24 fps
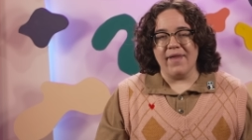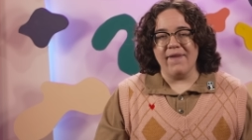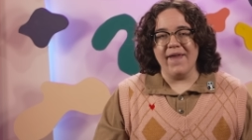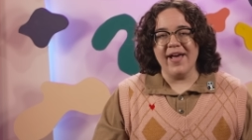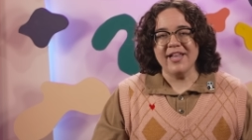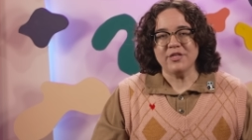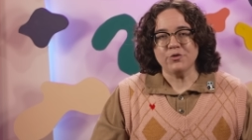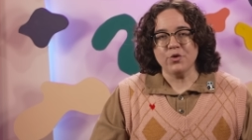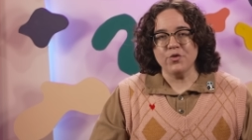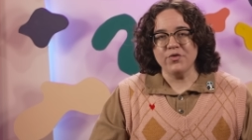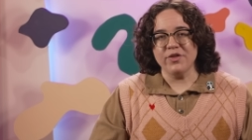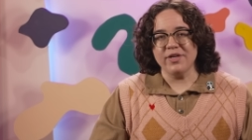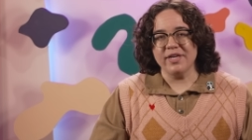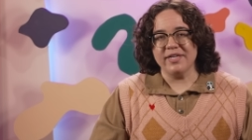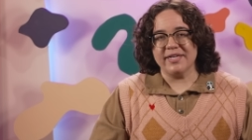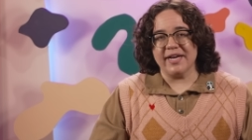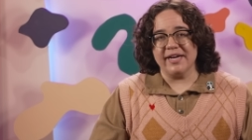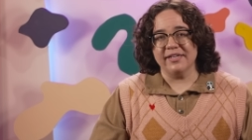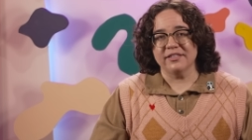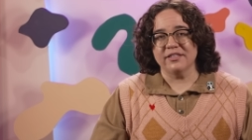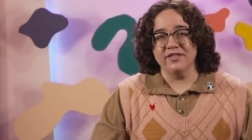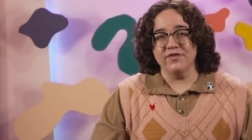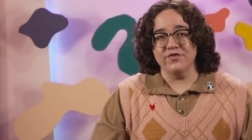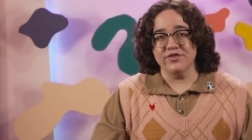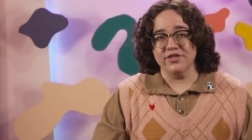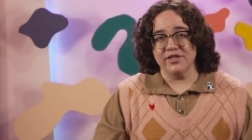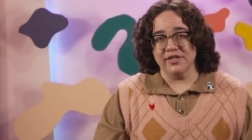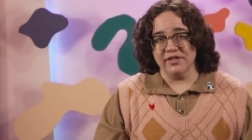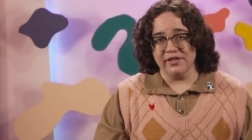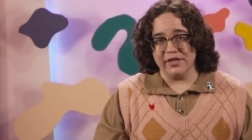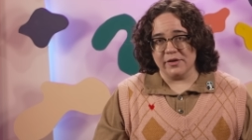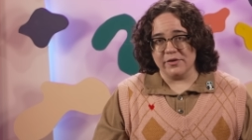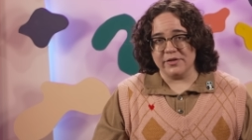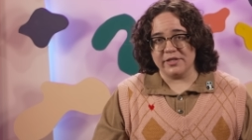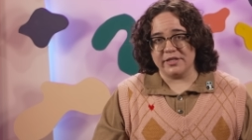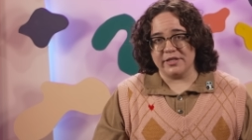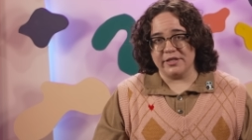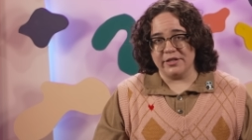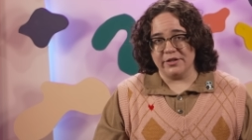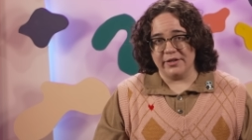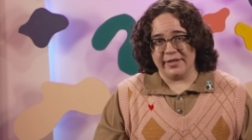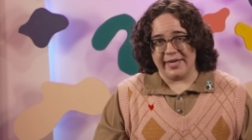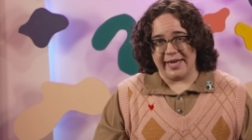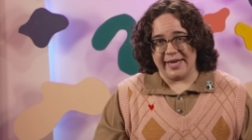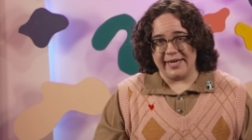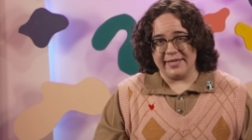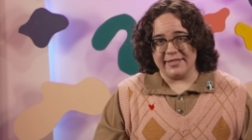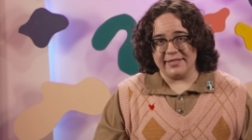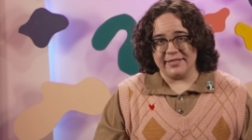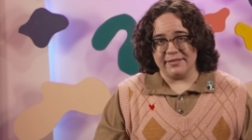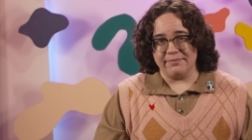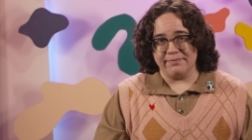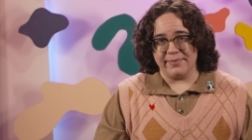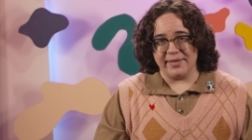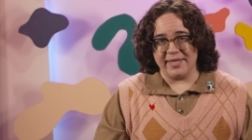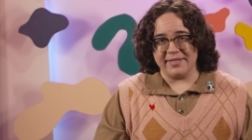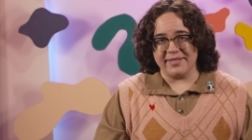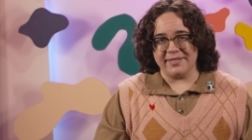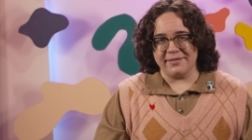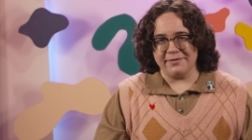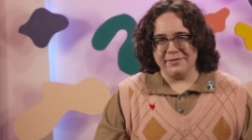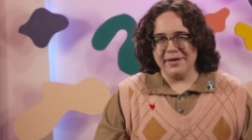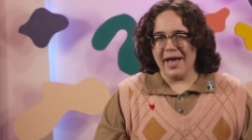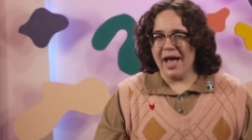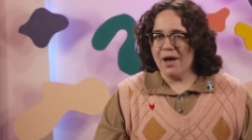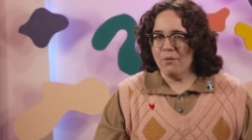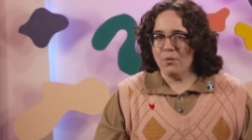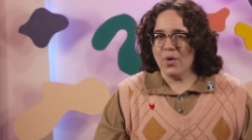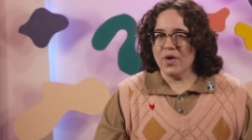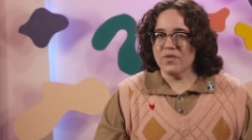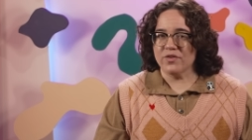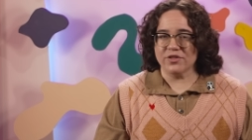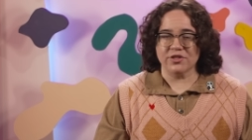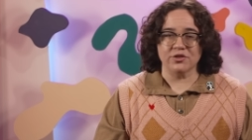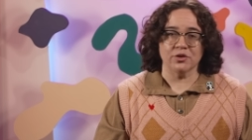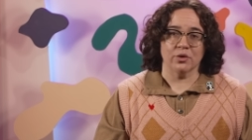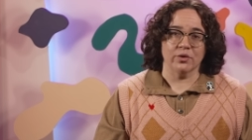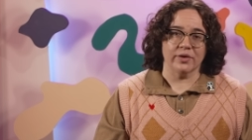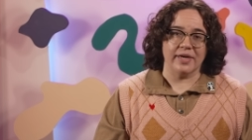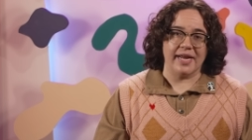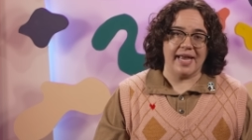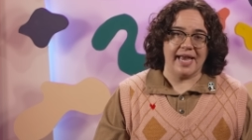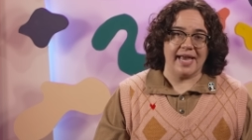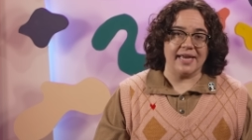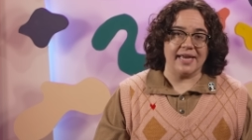And that's where the detectives closed their case, but it's not where the story